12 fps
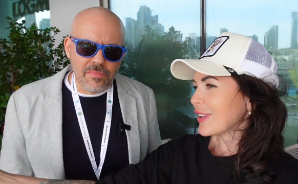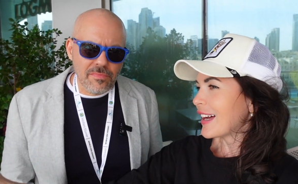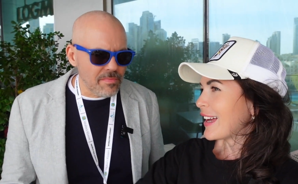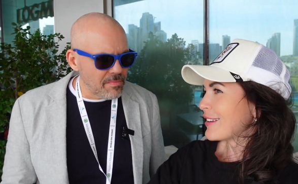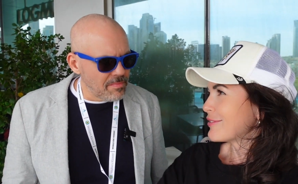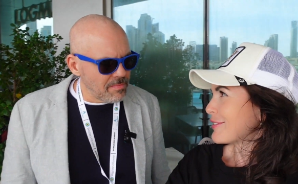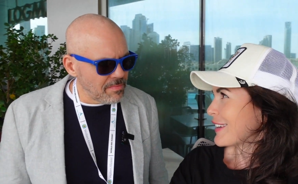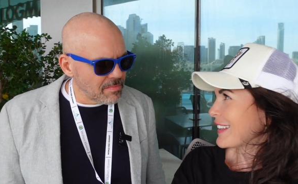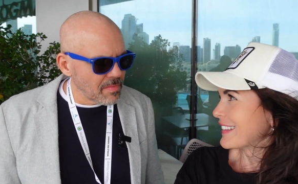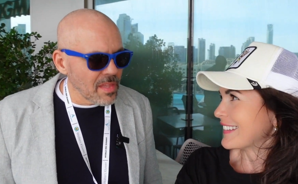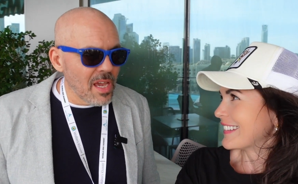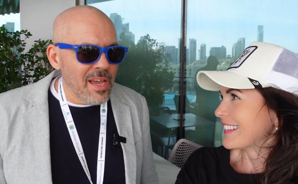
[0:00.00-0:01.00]
Speaker 1: life
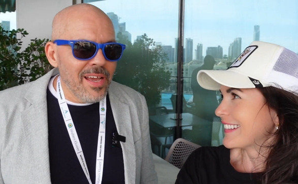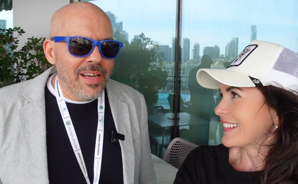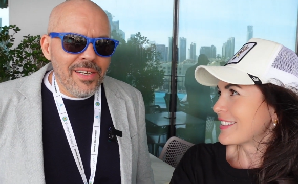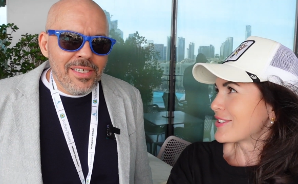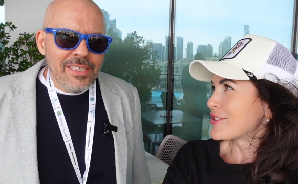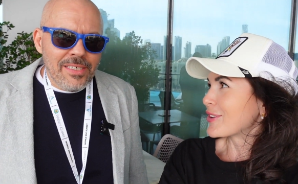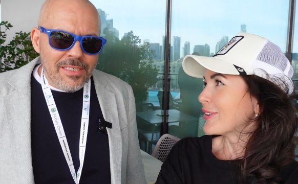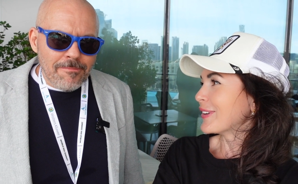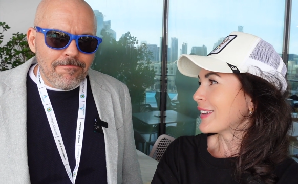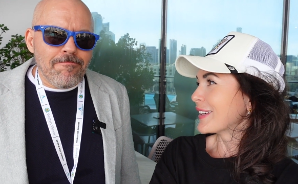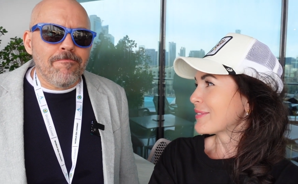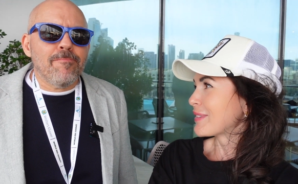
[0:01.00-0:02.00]
and uh,
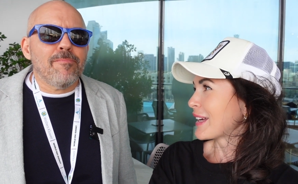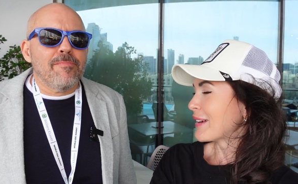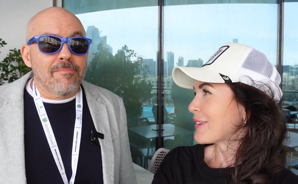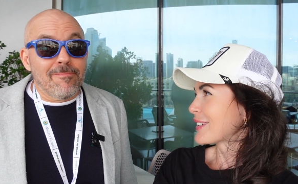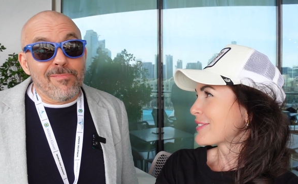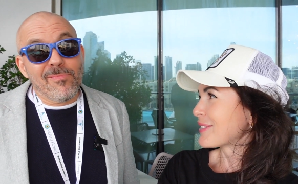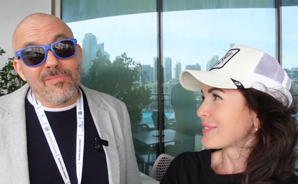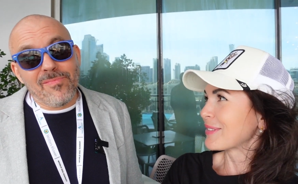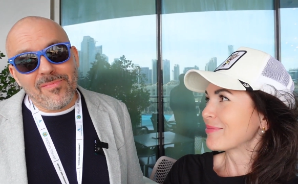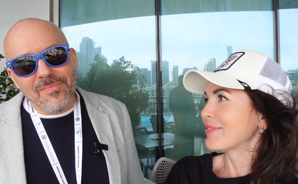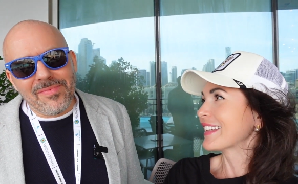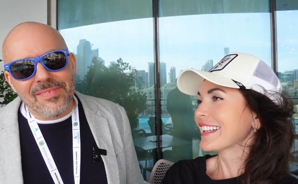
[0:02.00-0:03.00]
enjoy and become a crypto
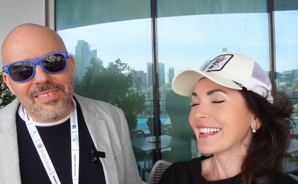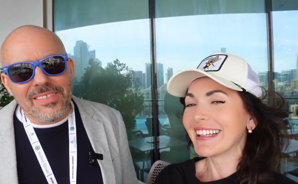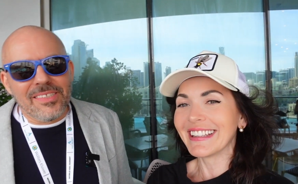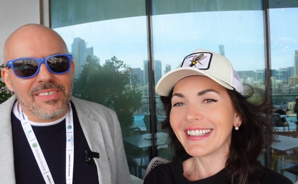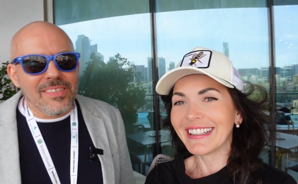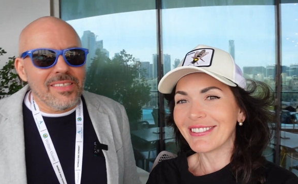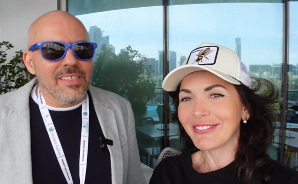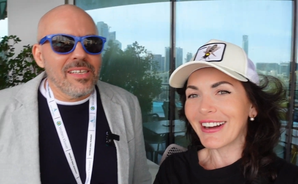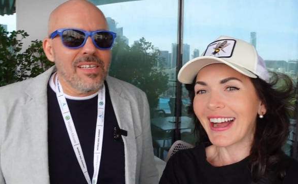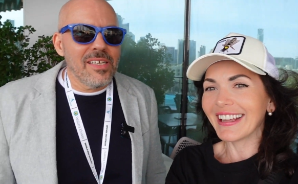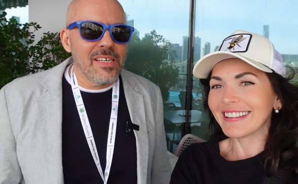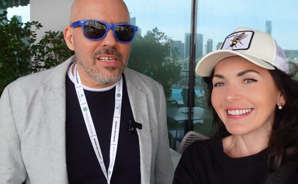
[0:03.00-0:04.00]
millionaire
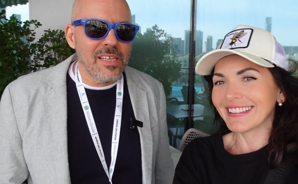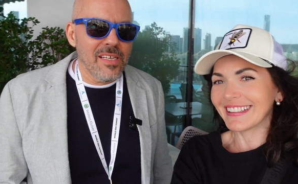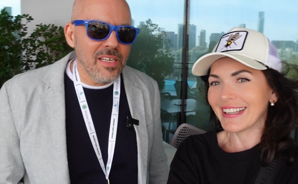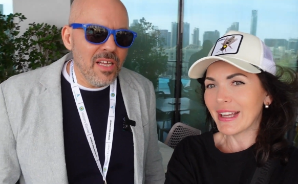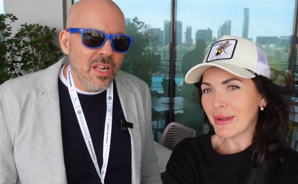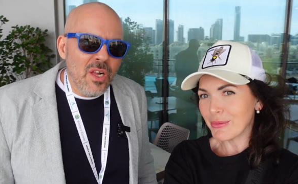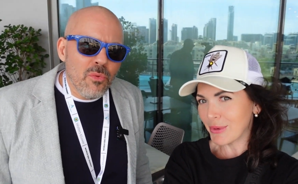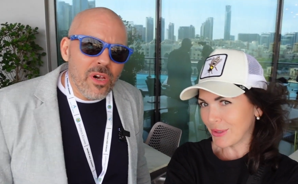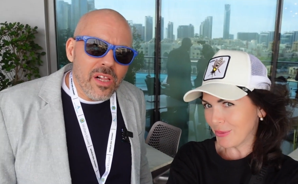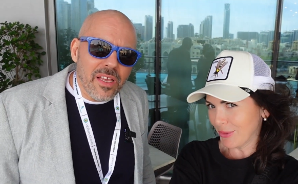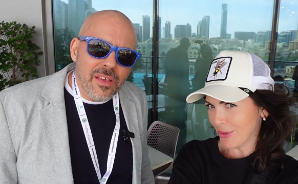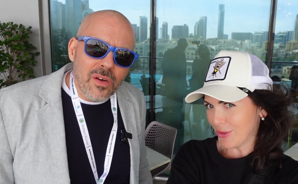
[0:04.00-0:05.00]
finally. What
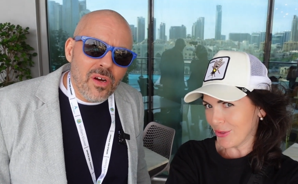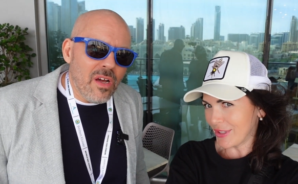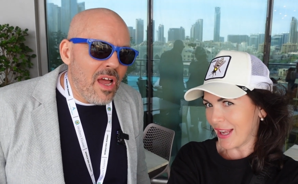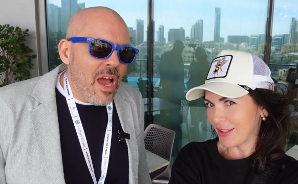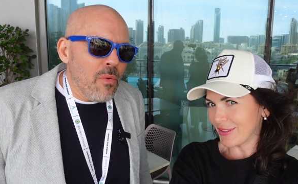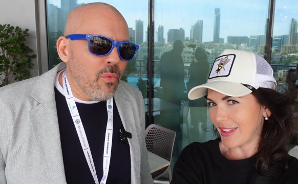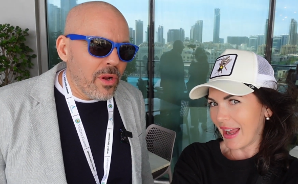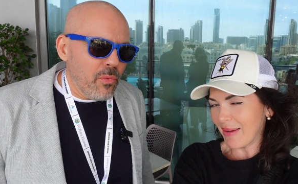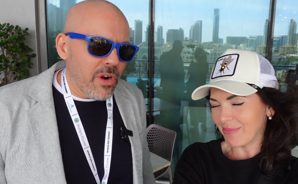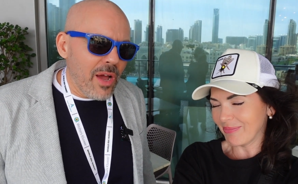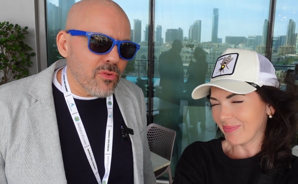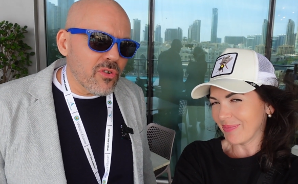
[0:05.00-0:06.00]
well, would you say to what, them?
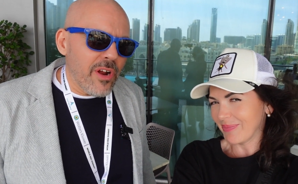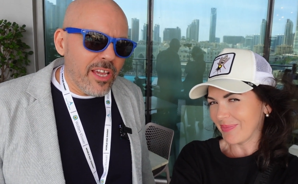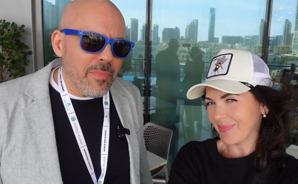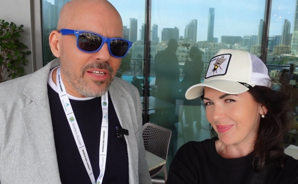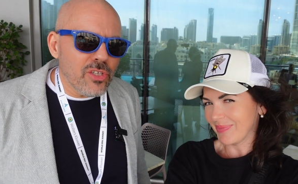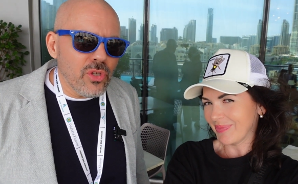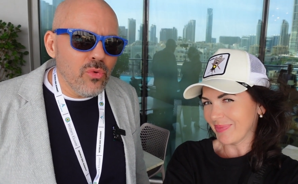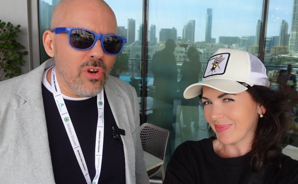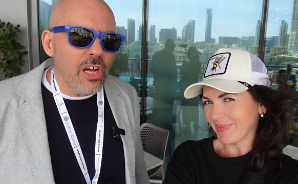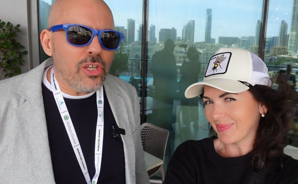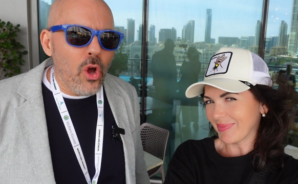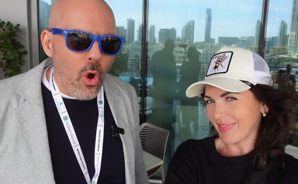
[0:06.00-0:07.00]
Speaker 2: What I would recommend: do
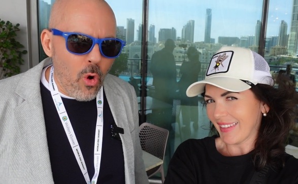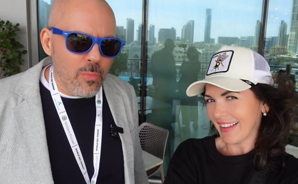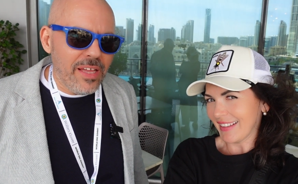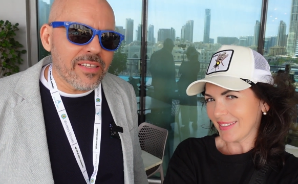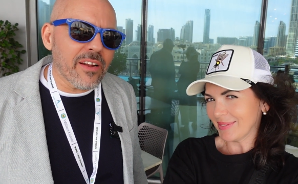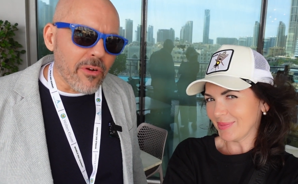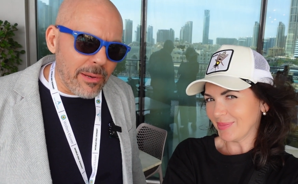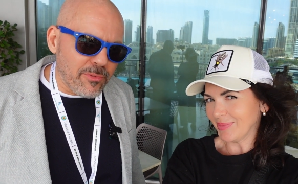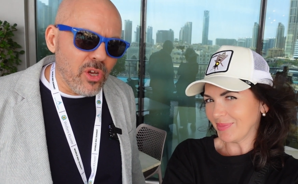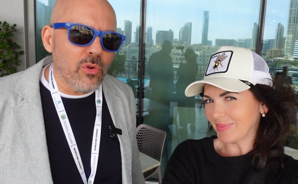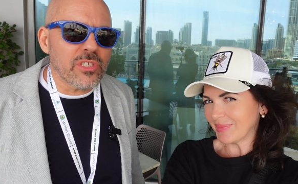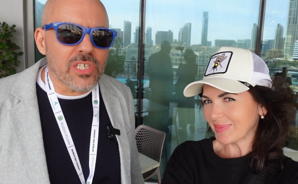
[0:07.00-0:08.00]
not hope that
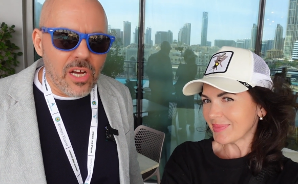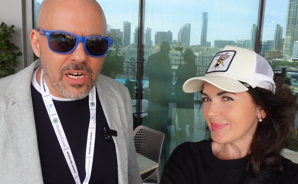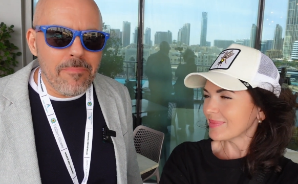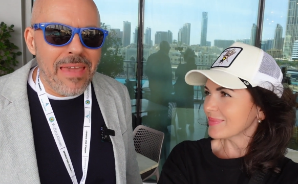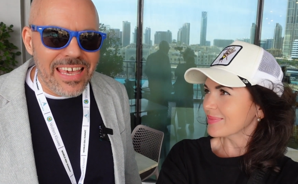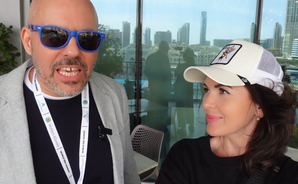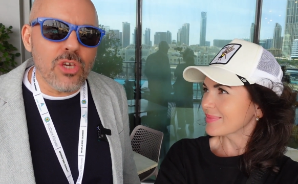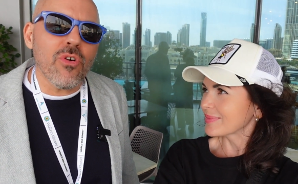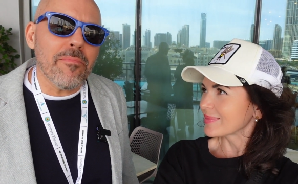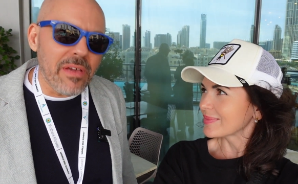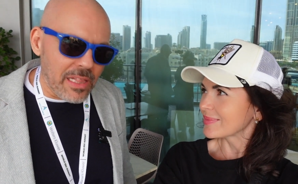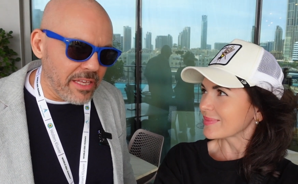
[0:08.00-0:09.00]
crypto is gonna make you a
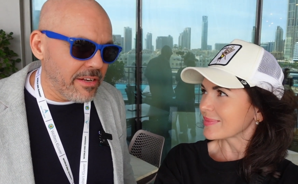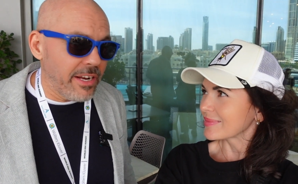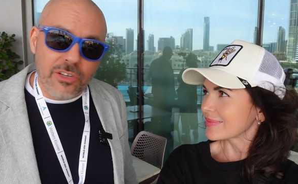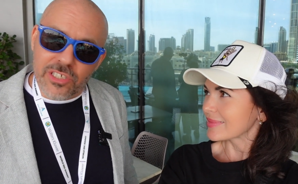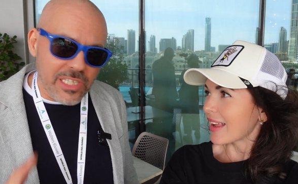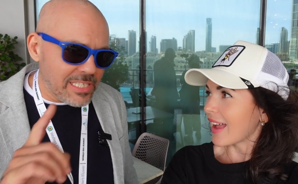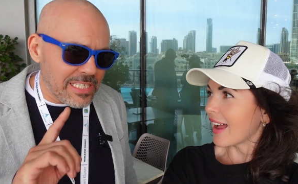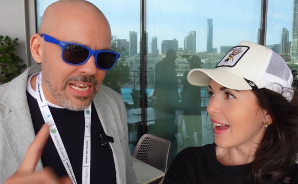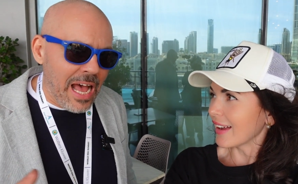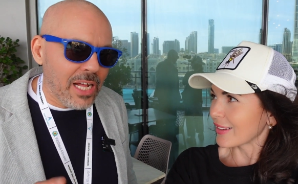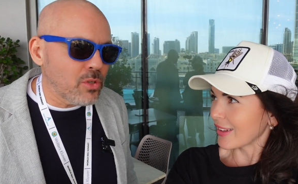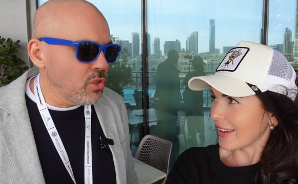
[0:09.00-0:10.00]
millionaire because it's
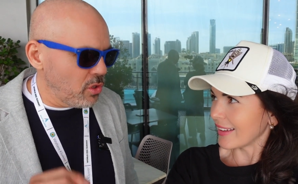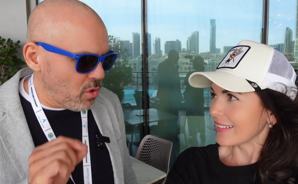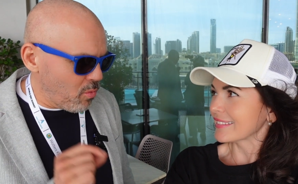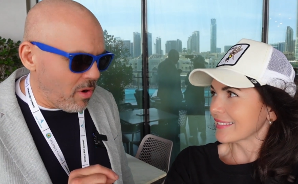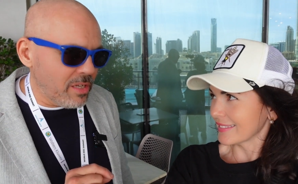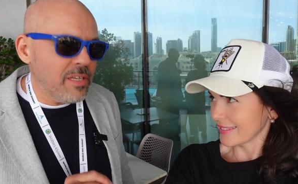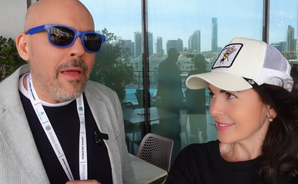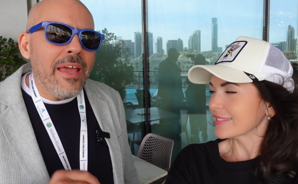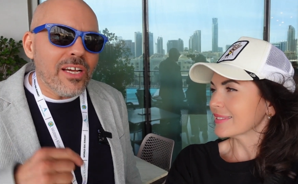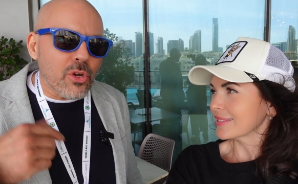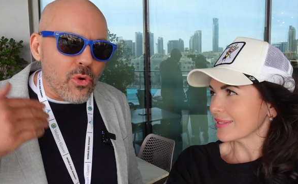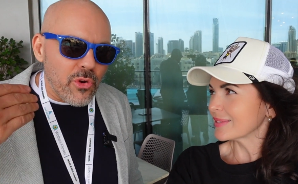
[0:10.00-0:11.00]
not. Okay. You know what?
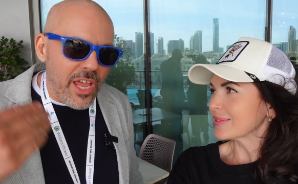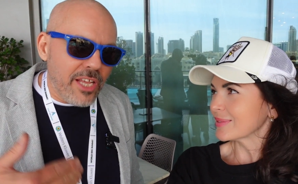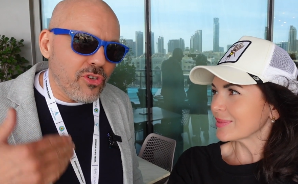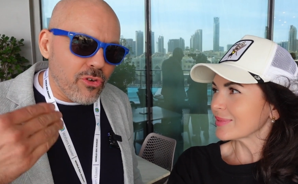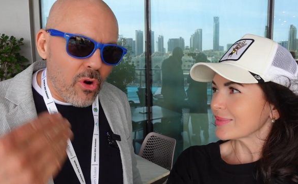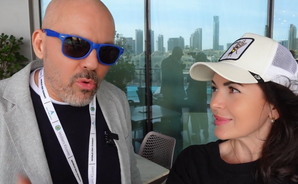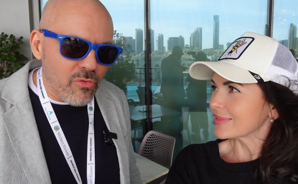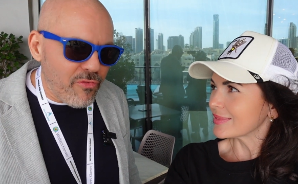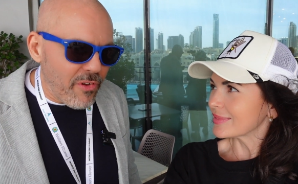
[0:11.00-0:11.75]
create your own